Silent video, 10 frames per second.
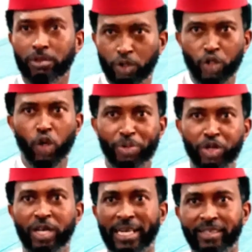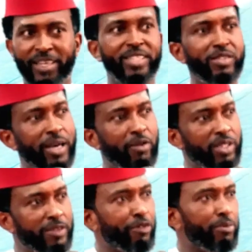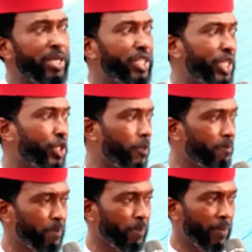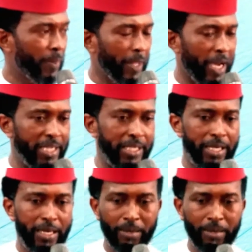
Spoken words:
the opinion and narratives I've gotten from the literature and